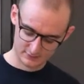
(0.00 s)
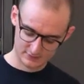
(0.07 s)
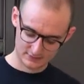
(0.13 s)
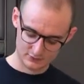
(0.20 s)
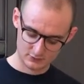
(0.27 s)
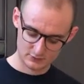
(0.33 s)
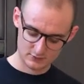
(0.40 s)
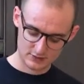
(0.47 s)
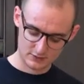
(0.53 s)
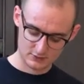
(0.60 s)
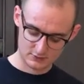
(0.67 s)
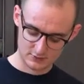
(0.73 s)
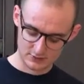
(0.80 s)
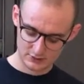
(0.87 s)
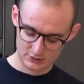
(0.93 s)
want that ooey
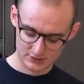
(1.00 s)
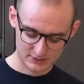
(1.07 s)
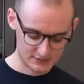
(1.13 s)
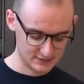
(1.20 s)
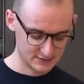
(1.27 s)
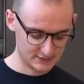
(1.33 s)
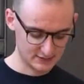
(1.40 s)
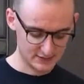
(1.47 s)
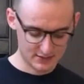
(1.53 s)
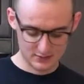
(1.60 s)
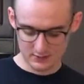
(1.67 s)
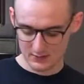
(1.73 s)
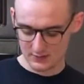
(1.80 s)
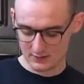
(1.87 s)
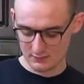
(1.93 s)
gooey cheesy
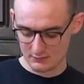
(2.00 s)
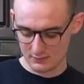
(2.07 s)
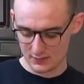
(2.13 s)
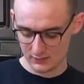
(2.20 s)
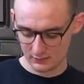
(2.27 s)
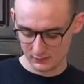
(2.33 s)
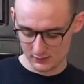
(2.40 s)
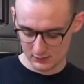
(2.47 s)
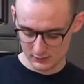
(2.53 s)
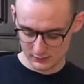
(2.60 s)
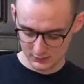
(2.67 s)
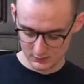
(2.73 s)
layer in the middle.